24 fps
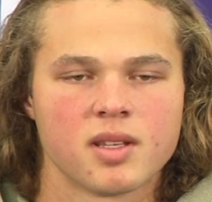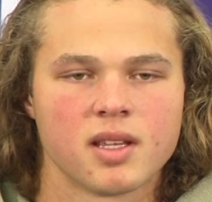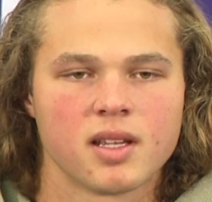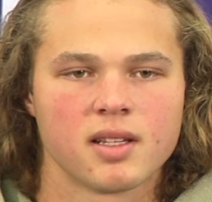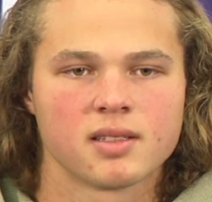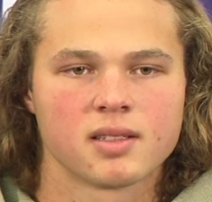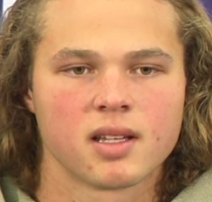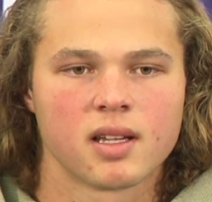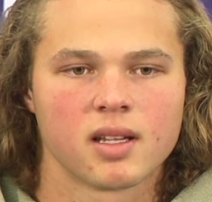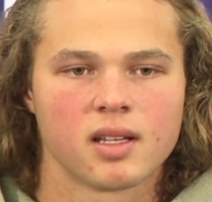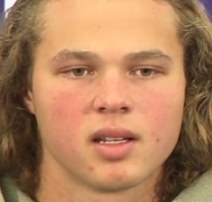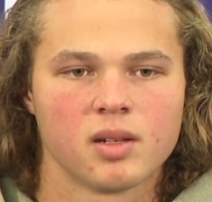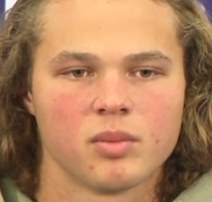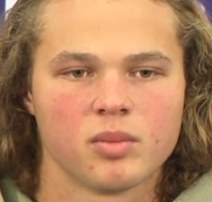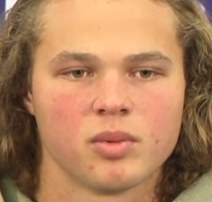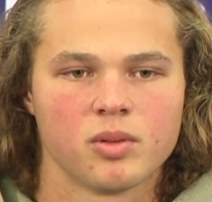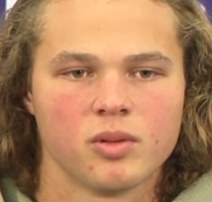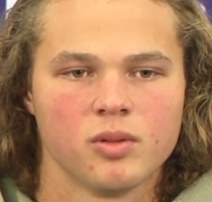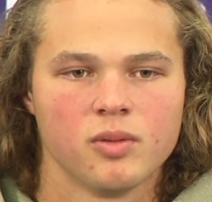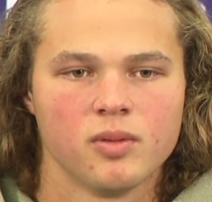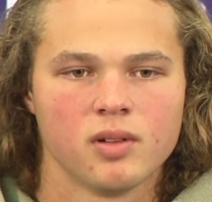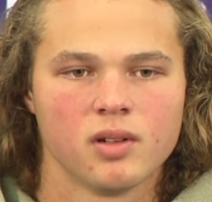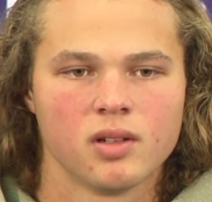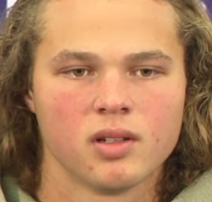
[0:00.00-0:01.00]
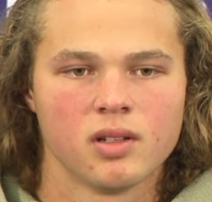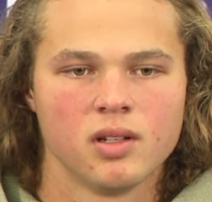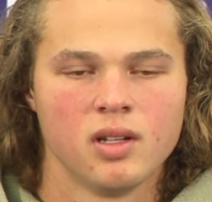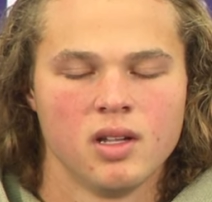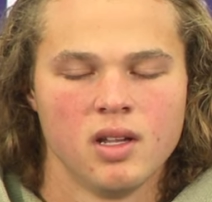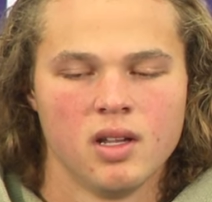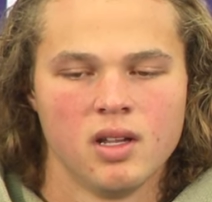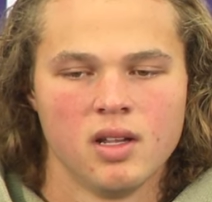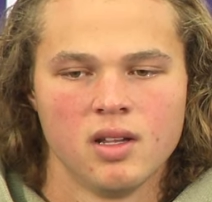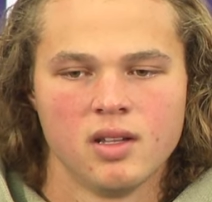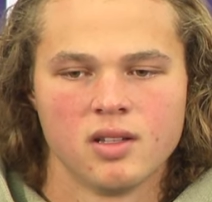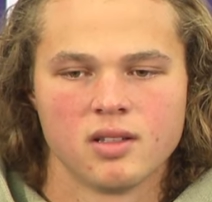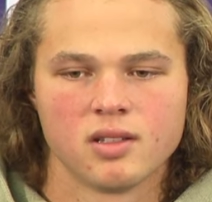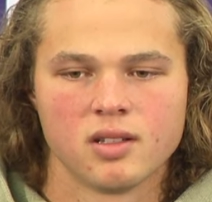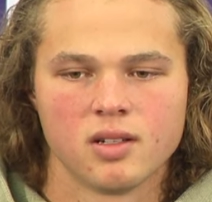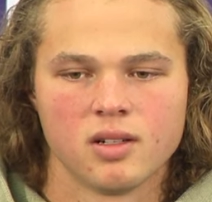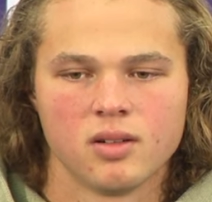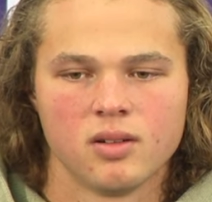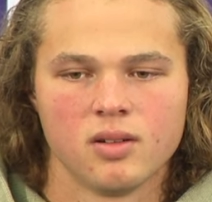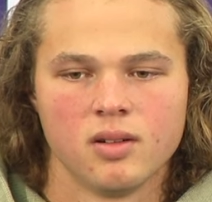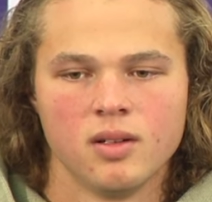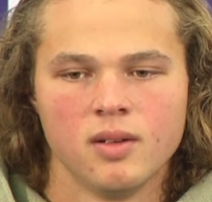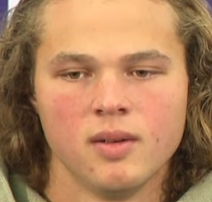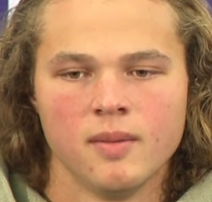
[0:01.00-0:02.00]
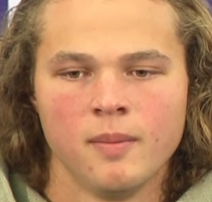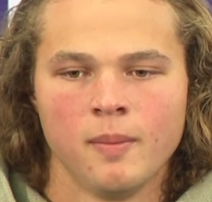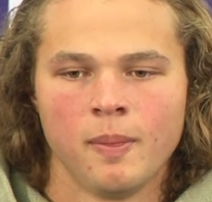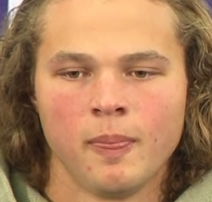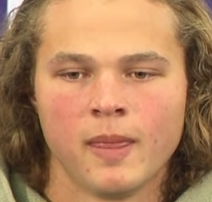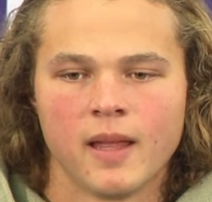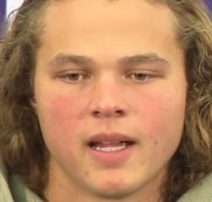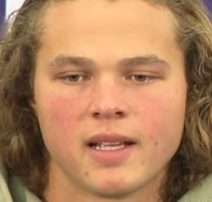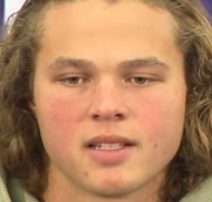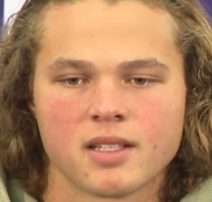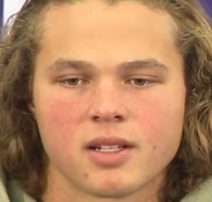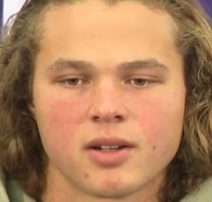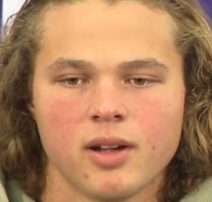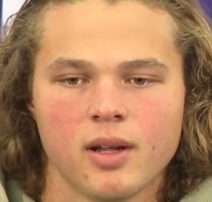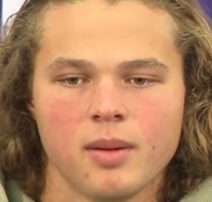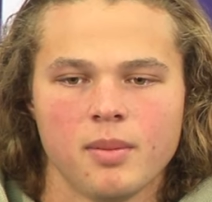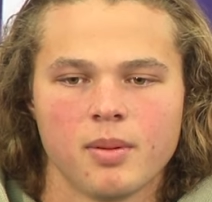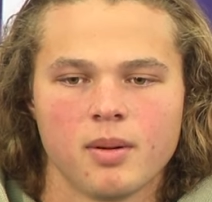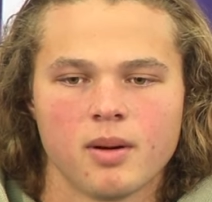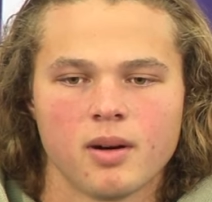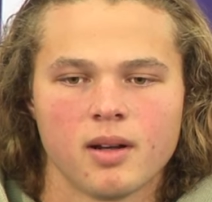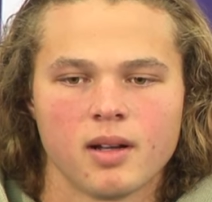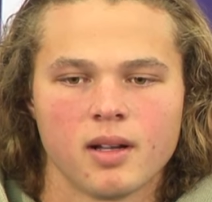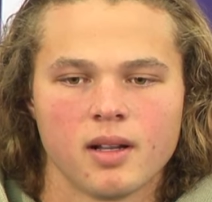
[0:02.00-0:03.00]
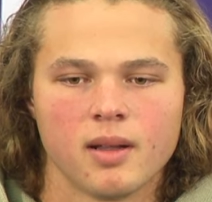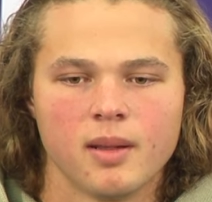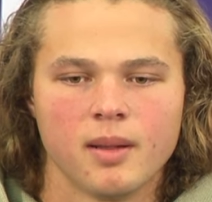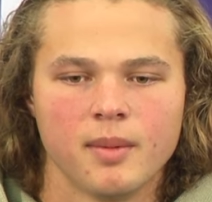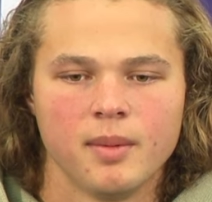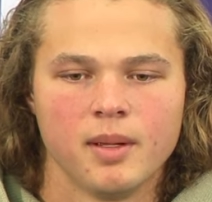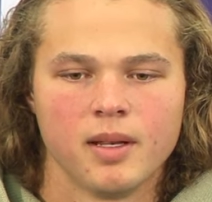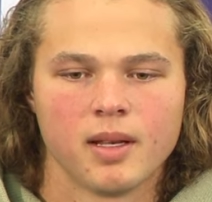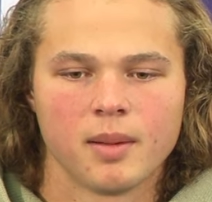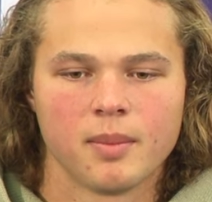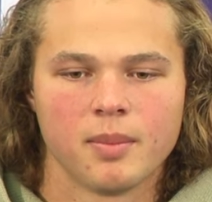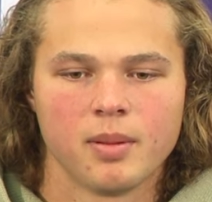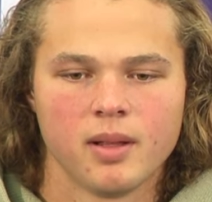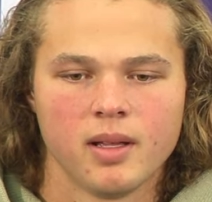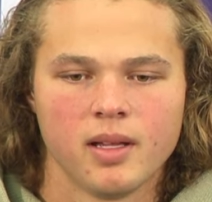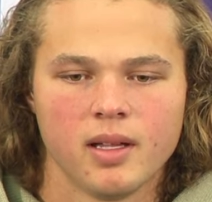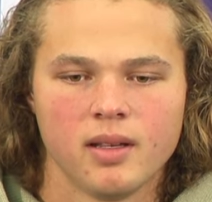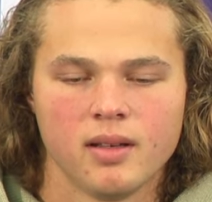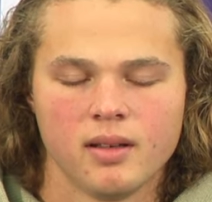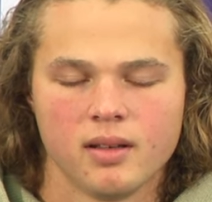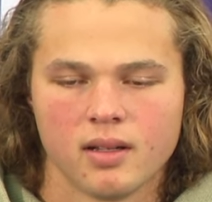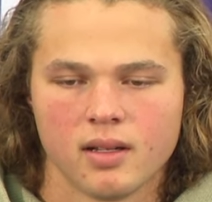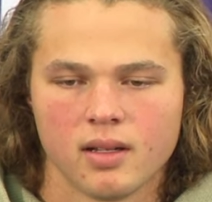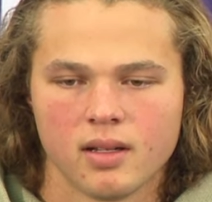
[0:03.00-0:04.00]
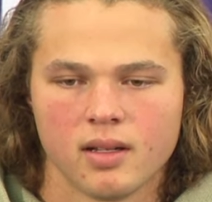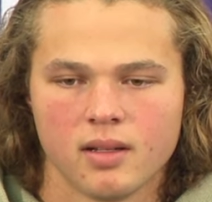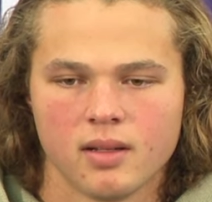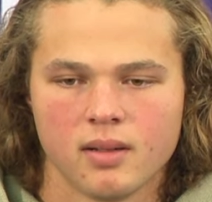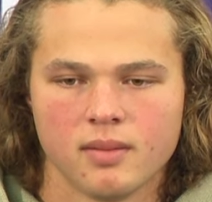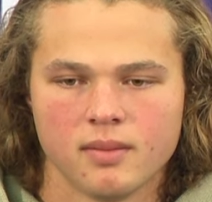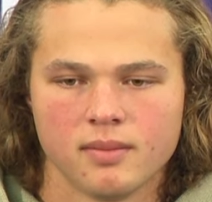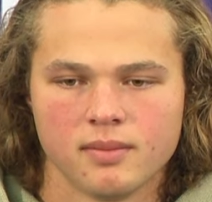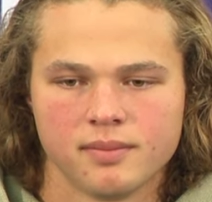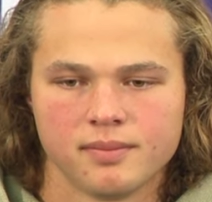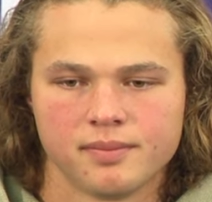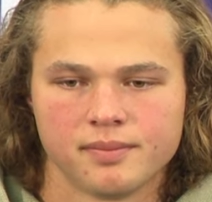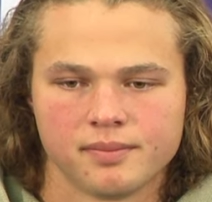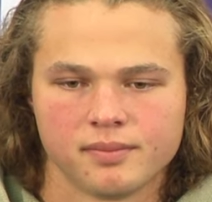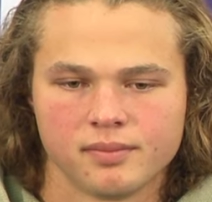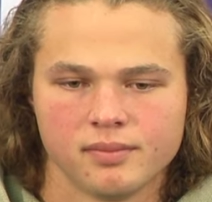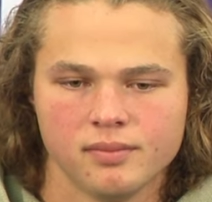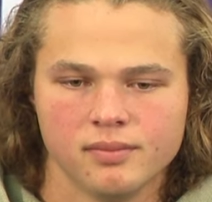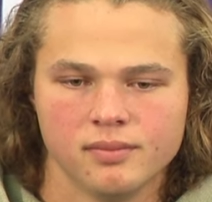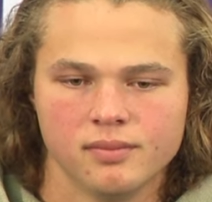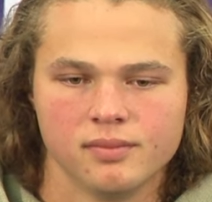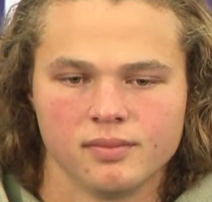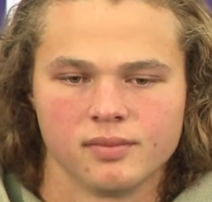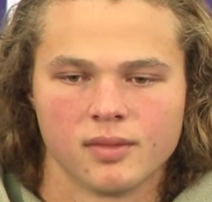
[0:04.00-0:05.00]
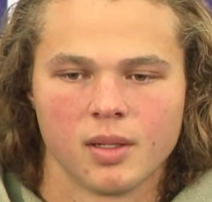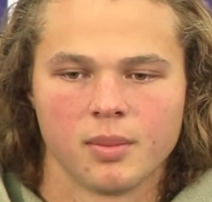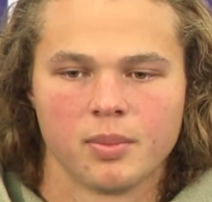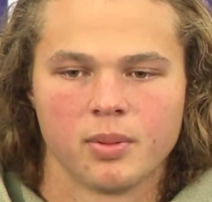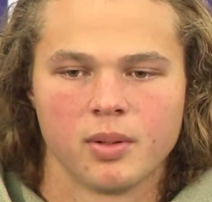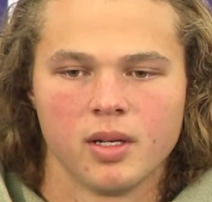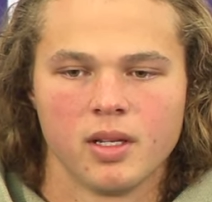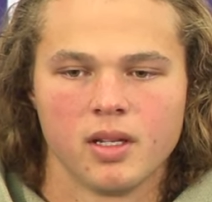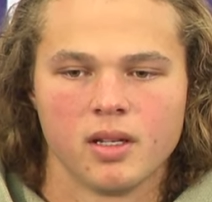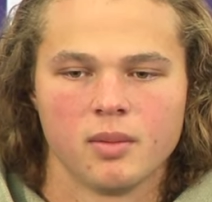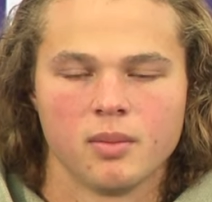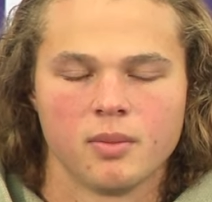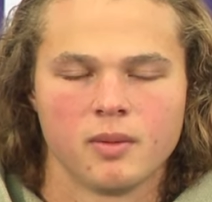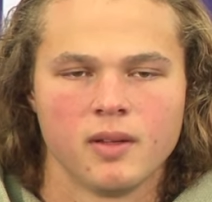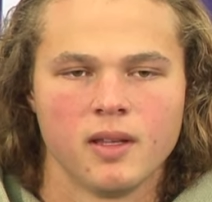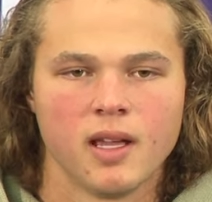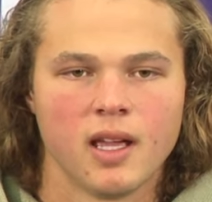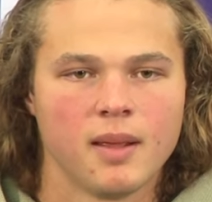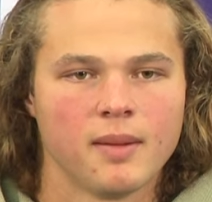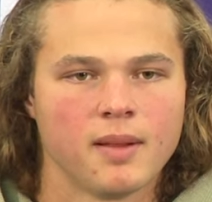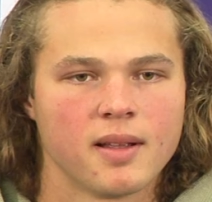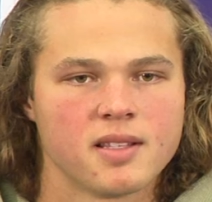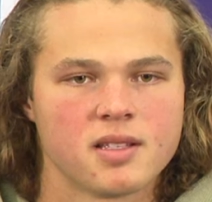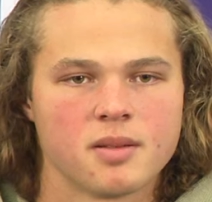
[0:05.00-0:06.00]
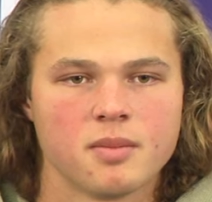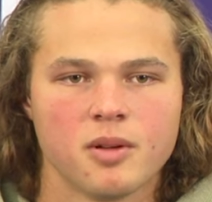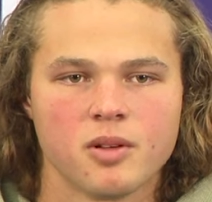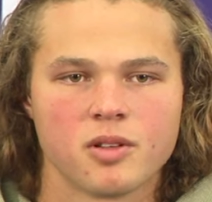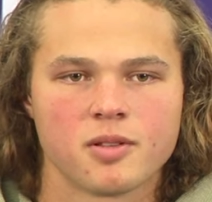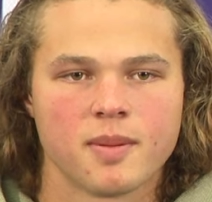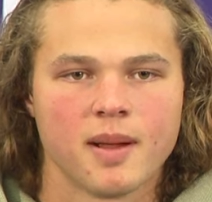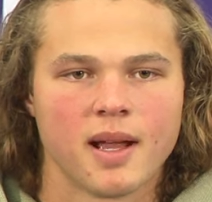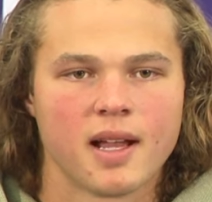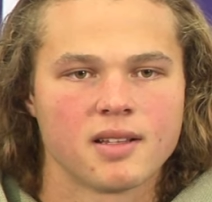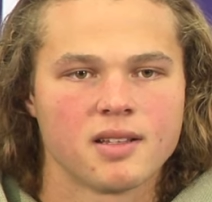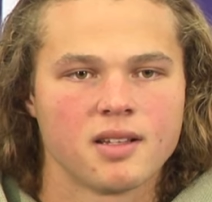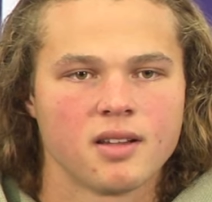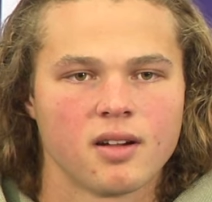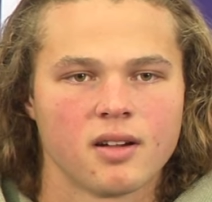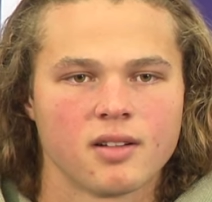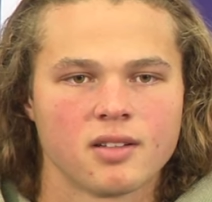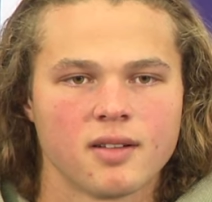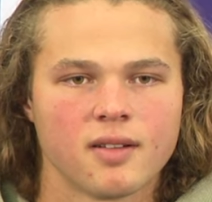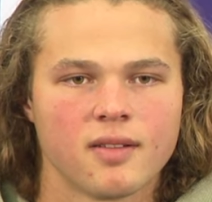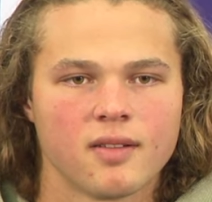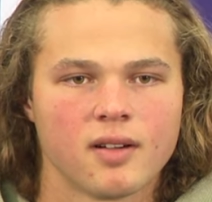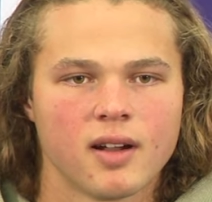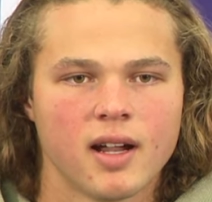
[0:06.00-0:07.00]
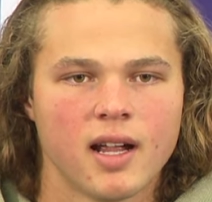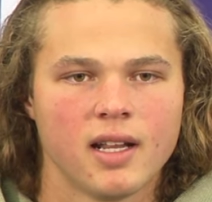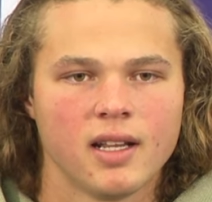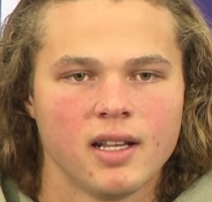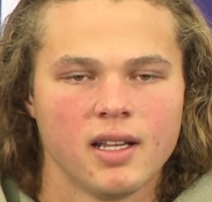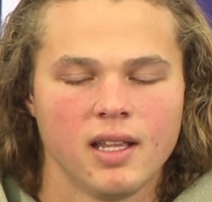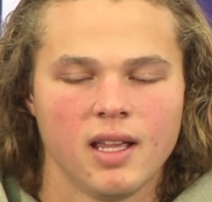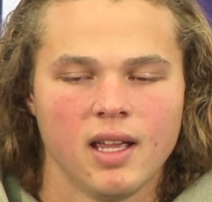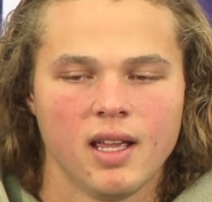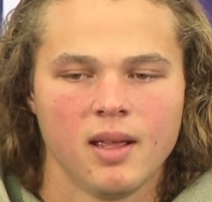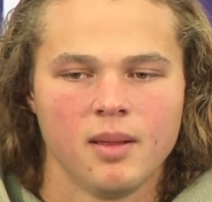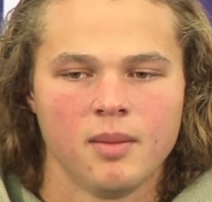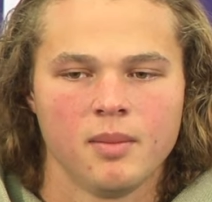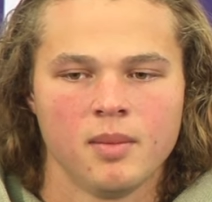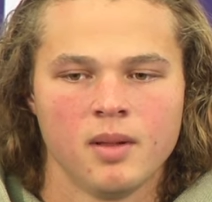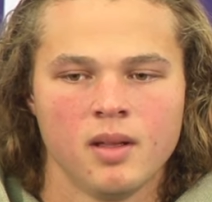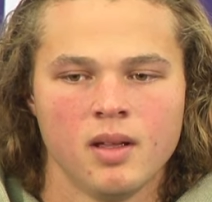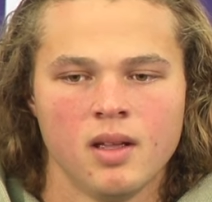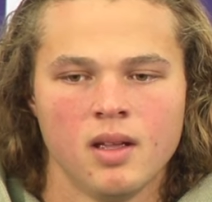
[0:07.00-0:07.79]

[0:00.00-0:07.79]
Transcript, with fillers: things I can improve on. So that's the great part. I, I mean, I played um, a pretty good game. That's the most passing yards I've ever had in a game.